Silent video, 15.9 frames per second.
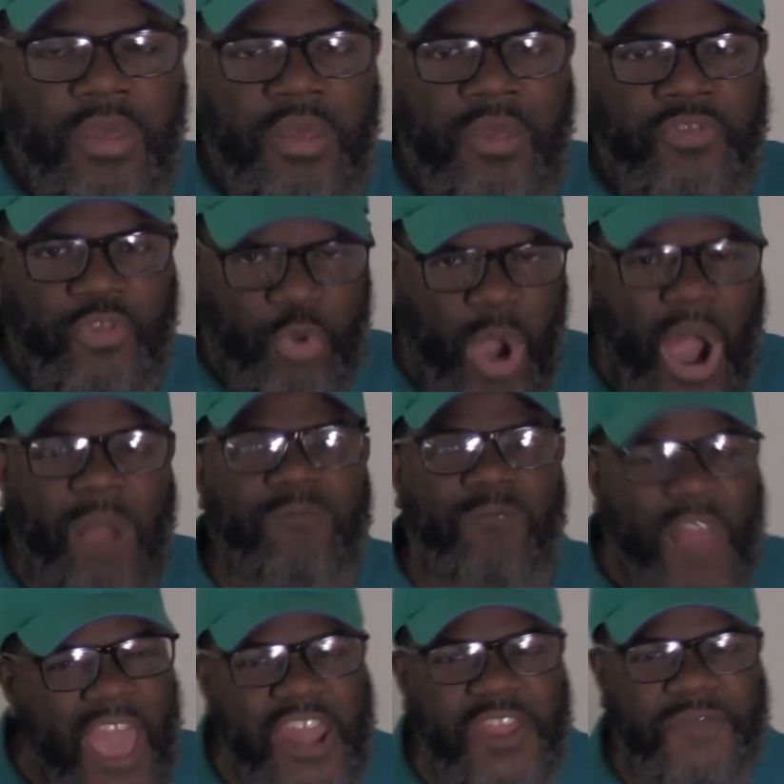So I'm
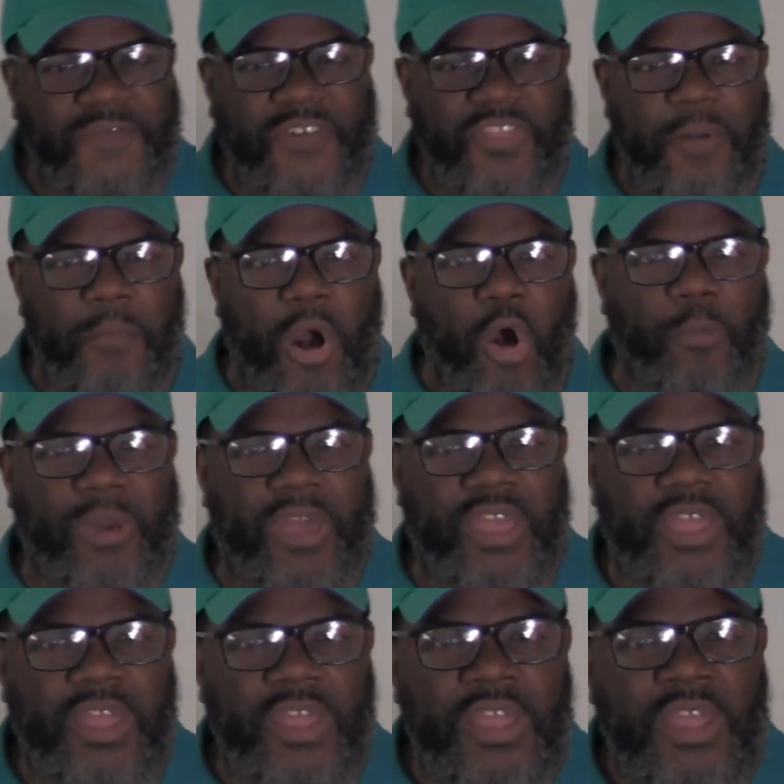ready for the moment.
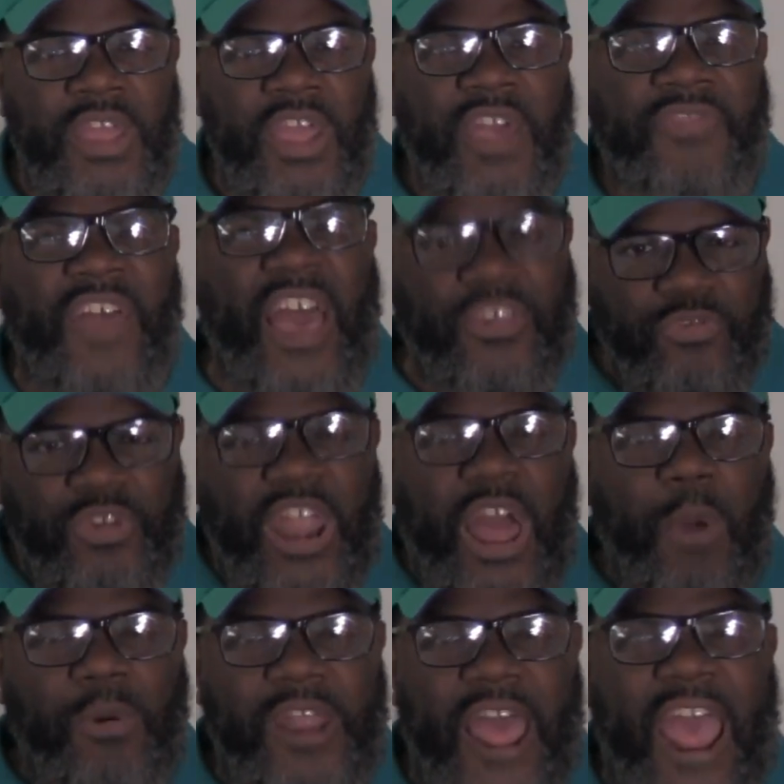And that's what I
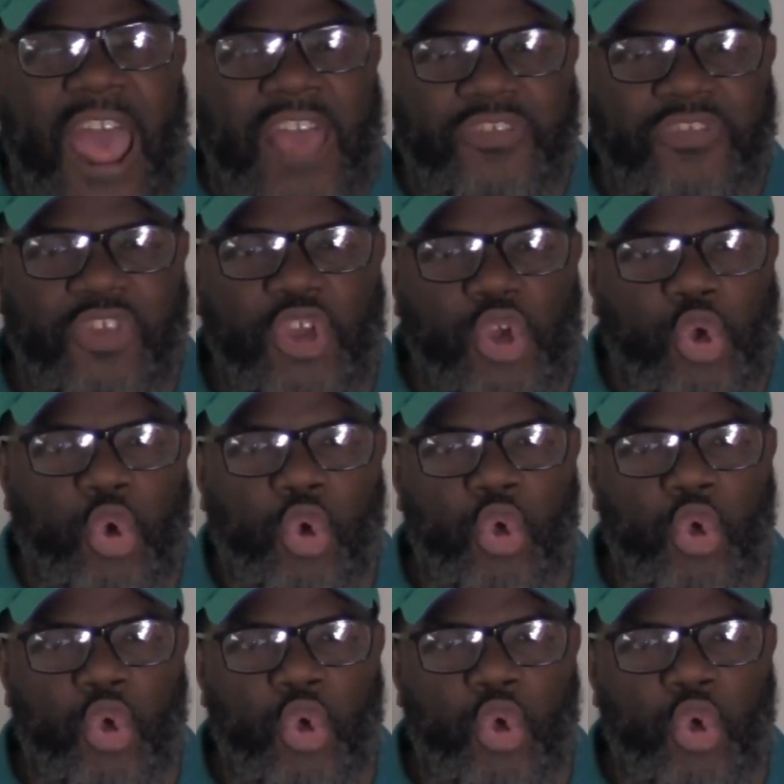want to ask you.